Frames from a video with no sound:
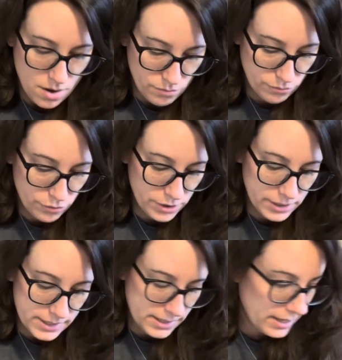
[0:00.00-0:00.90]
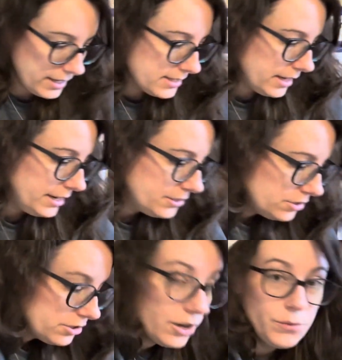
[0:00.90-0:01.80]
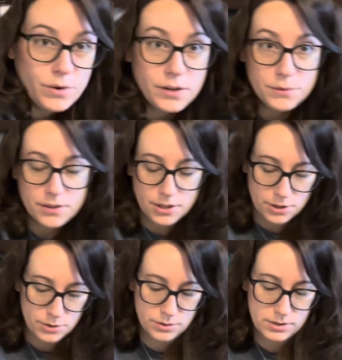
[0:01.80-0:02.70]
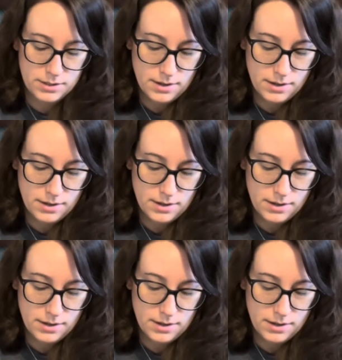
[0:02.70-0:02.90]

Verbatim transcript: I'm really excited to start working with those.